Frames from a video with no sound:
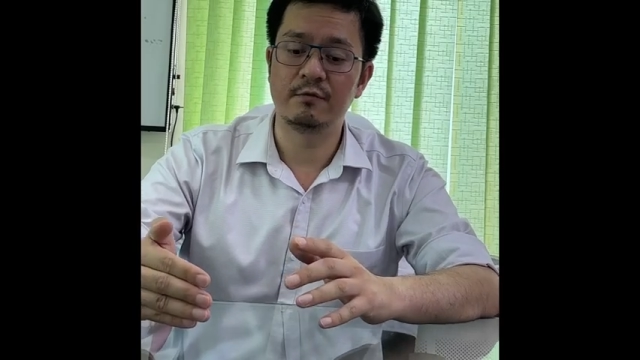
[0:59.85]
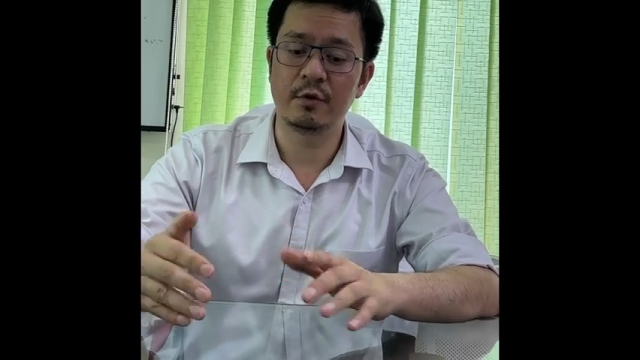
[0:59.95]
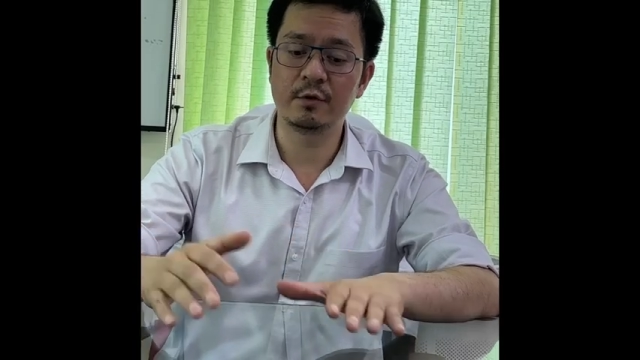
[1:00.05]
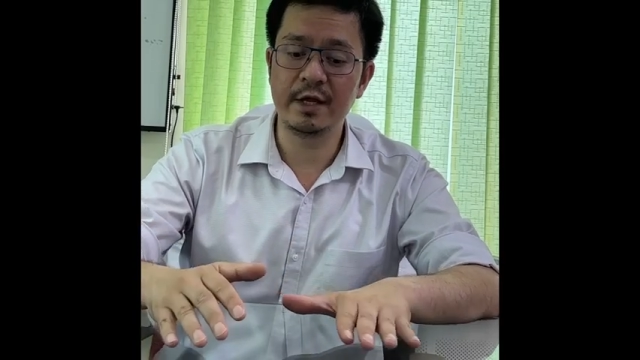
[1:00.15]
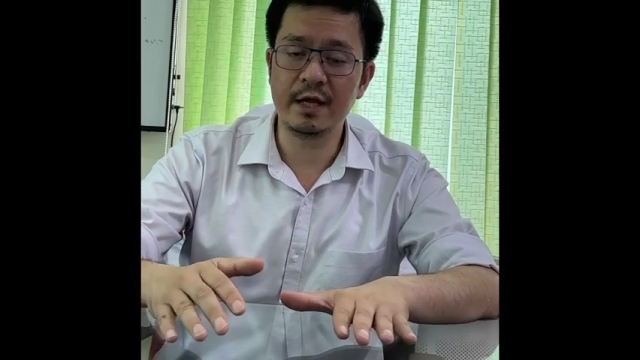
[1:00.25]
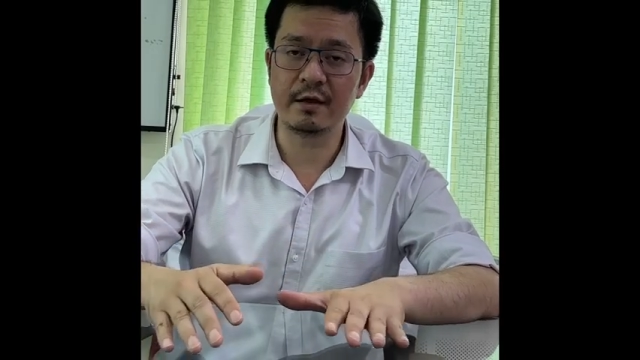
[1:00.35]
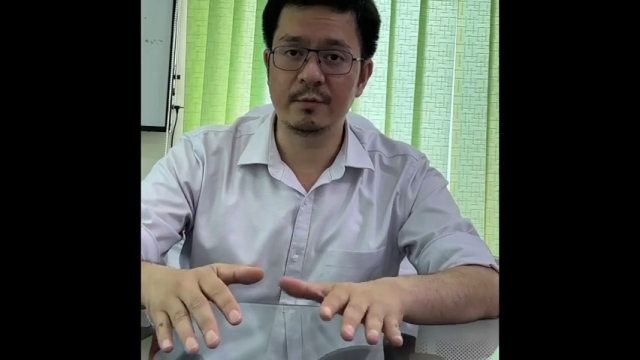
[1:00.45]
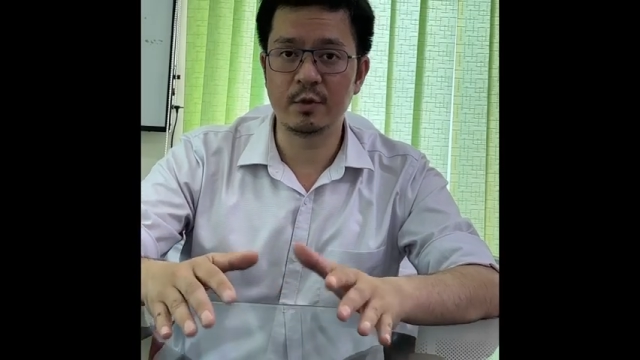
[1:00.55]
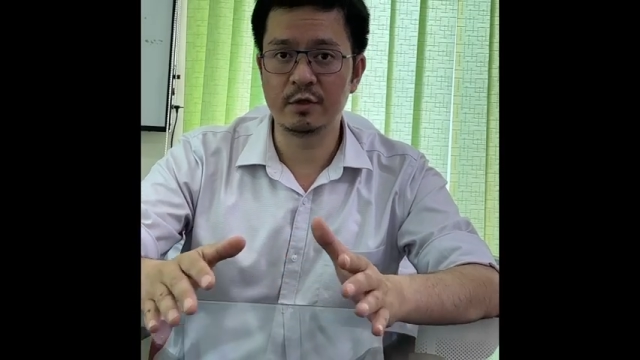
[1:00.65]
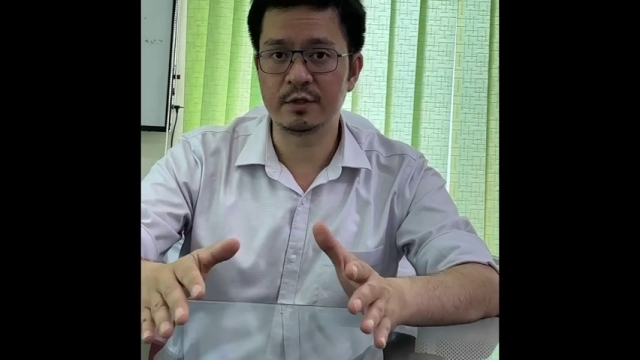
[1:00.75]
For today,
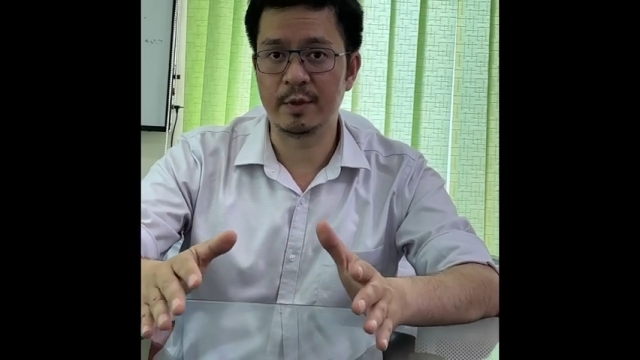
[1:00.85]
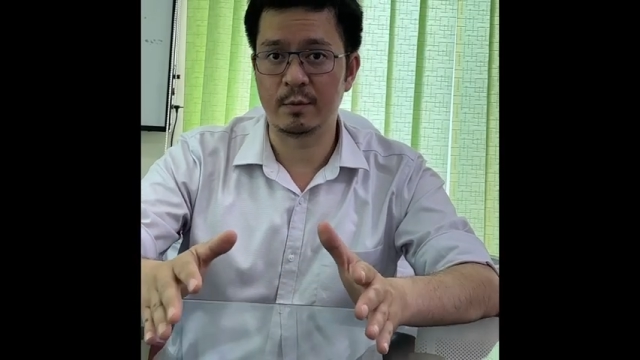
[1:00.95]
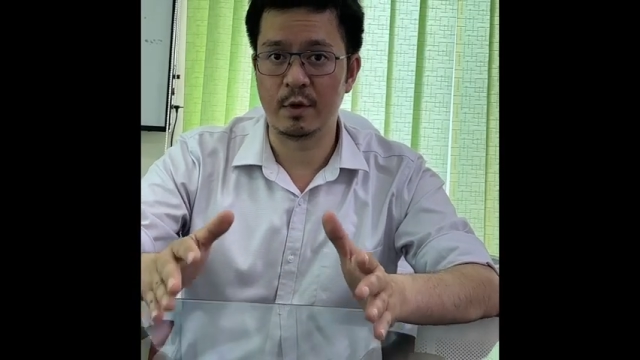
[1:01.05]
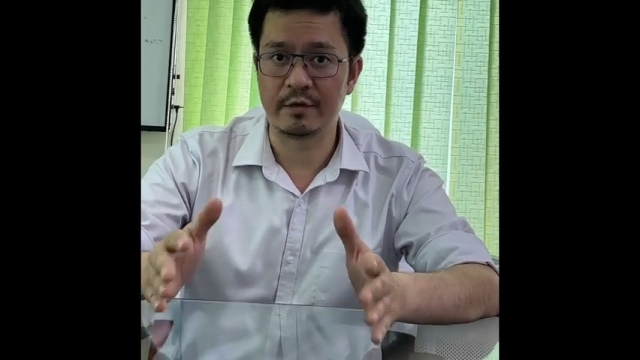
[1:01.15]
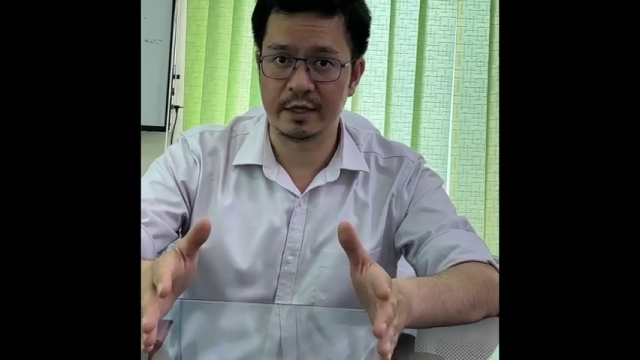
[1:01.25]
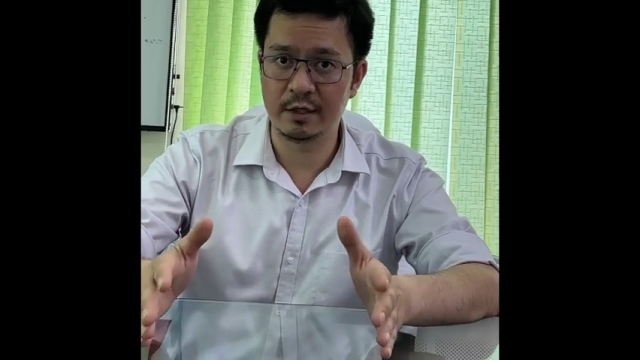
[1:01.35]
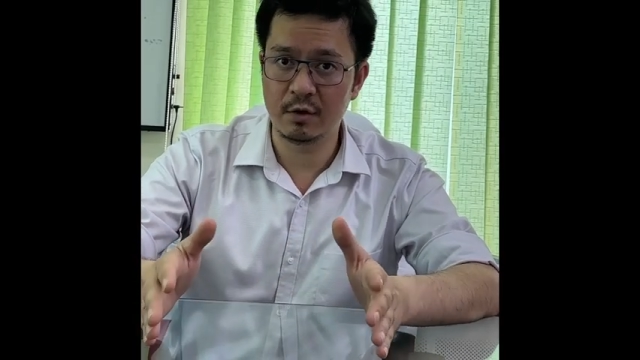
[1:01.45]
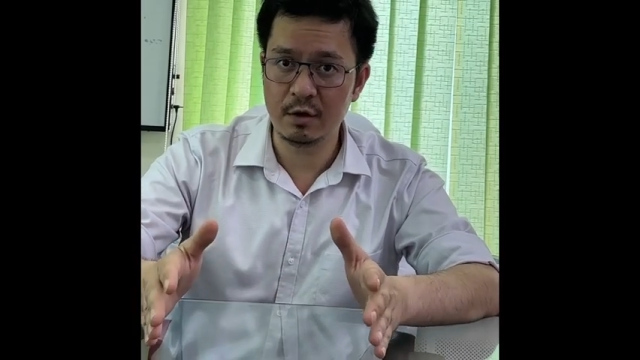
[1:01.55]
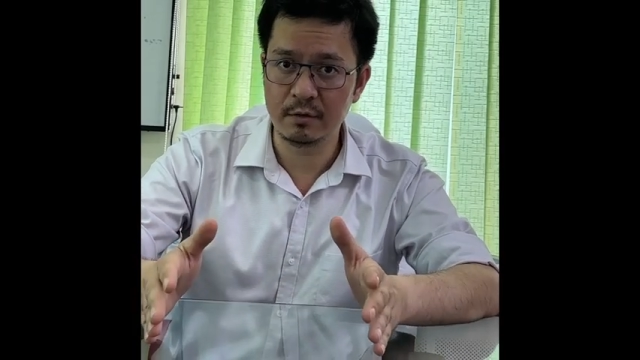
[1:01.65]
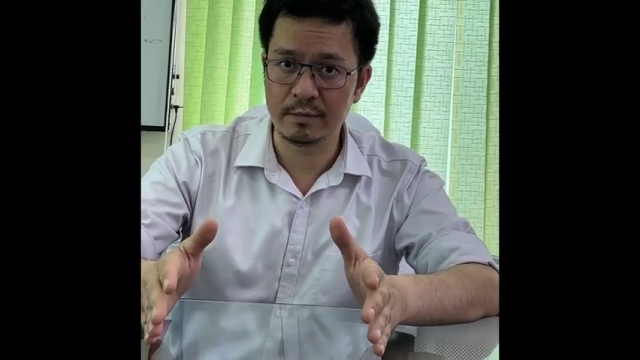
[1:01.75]
I'm going to speak about
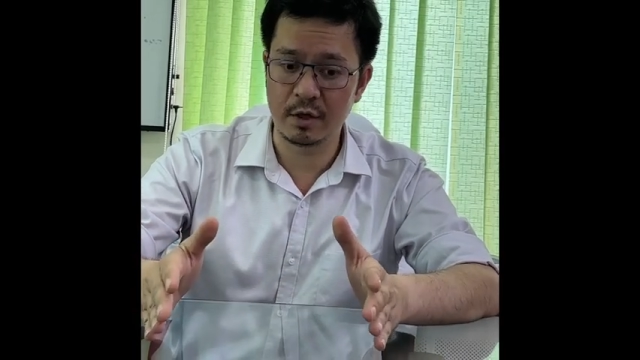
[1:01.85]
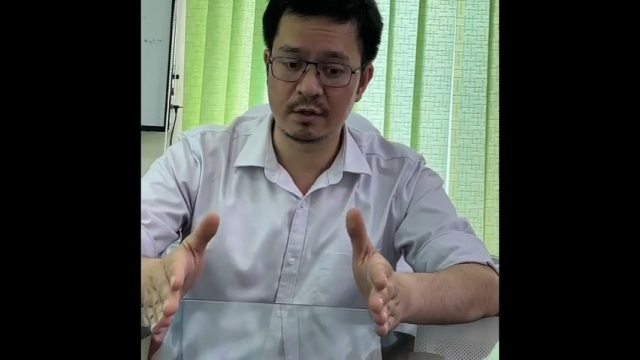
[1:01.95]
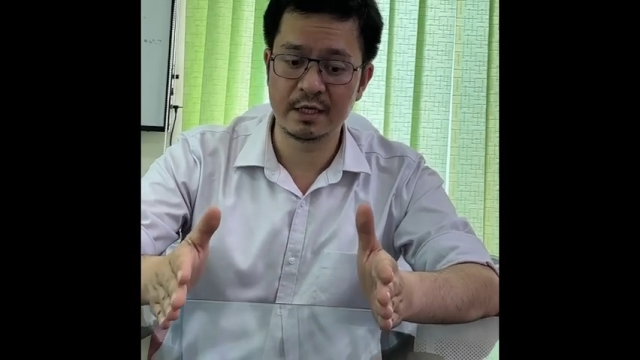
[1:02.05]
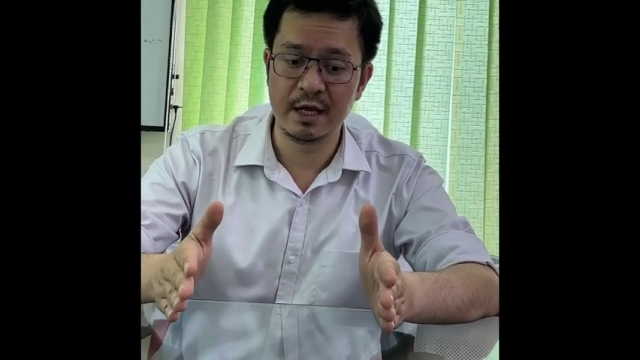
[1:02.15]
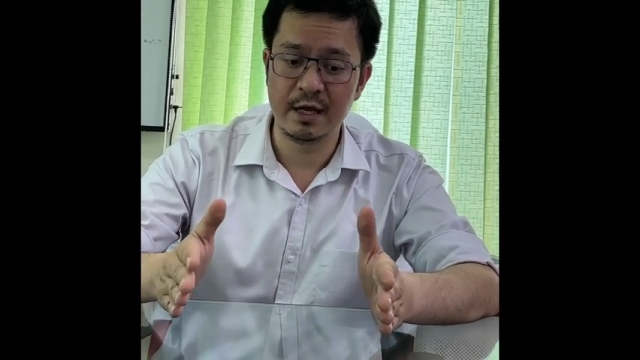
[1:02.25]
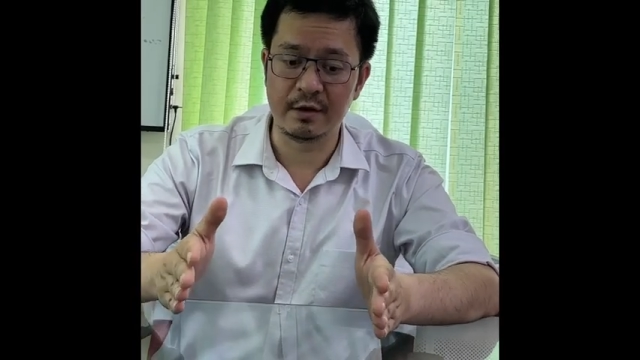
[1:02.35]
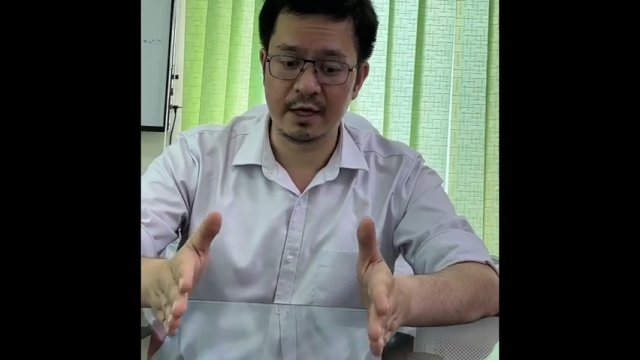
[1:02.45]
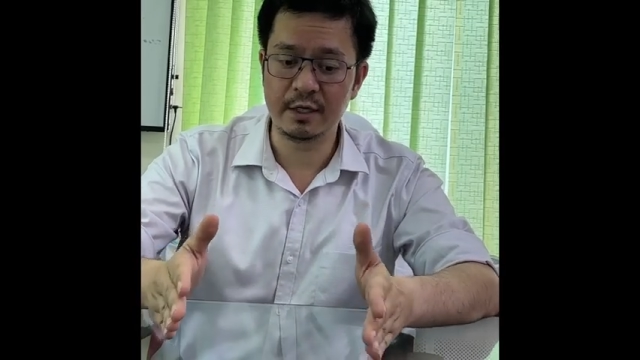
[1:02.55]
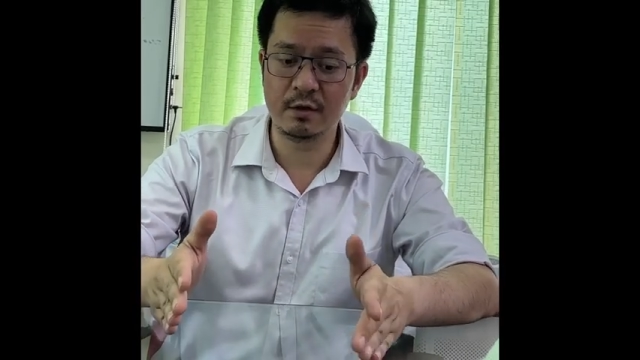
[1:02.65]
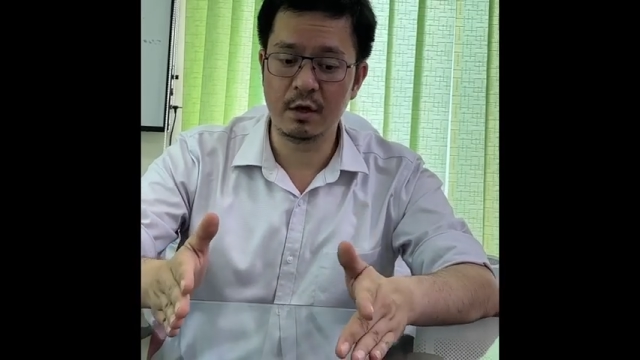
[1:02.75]
retinol, because
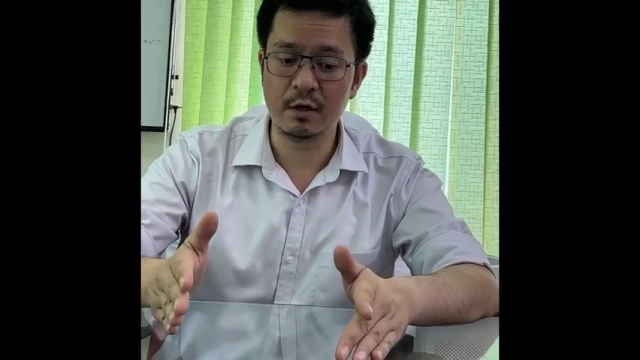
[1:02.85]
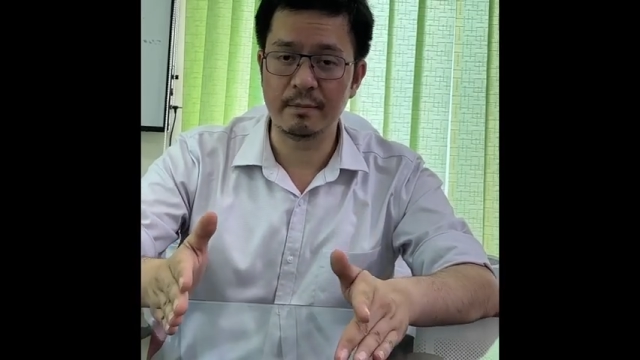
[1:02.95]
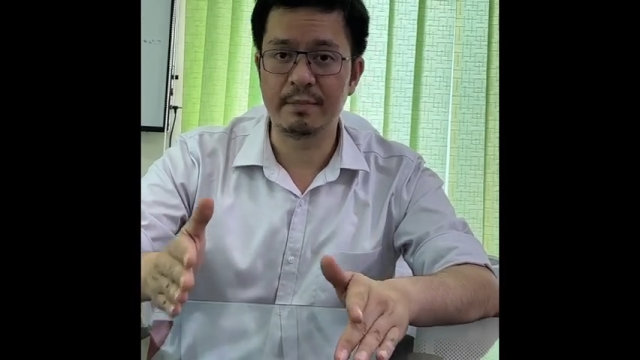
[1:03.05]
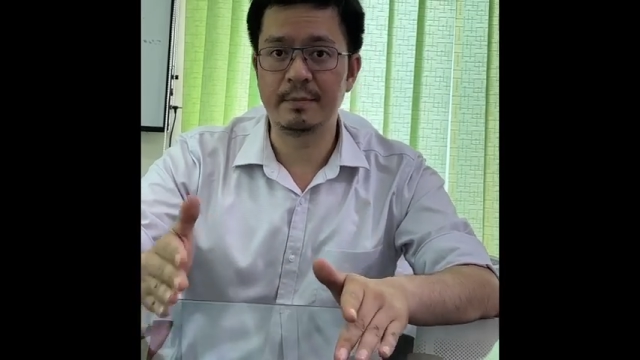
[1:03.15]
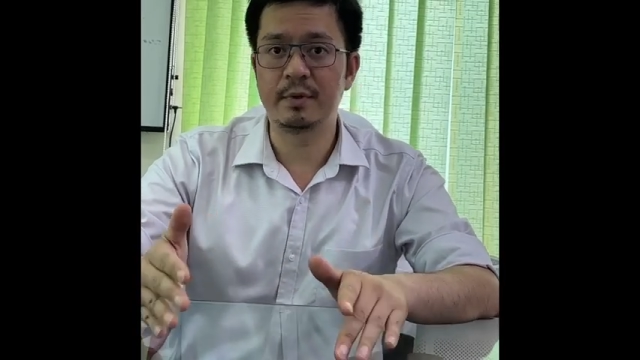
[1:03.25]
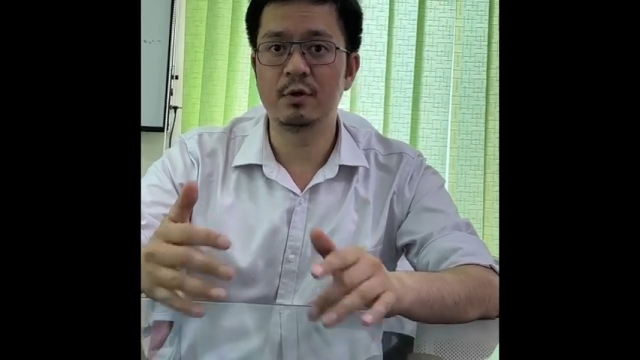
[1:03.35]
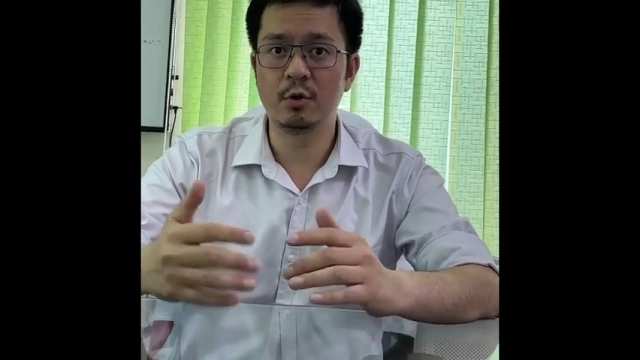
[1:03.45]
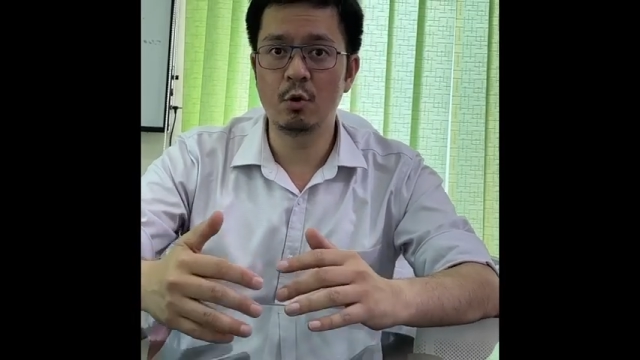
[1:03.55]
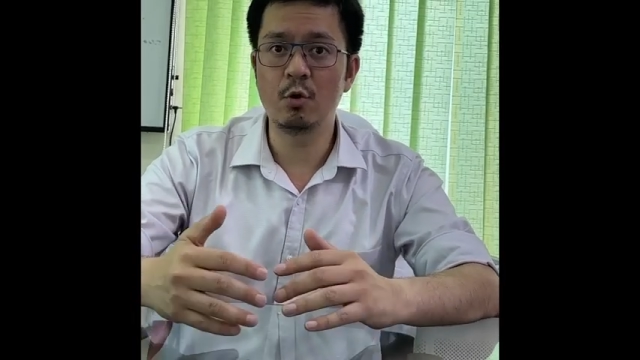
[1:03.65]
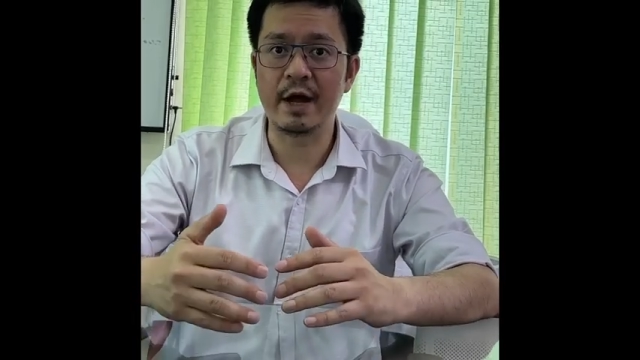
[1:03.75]
retinol people know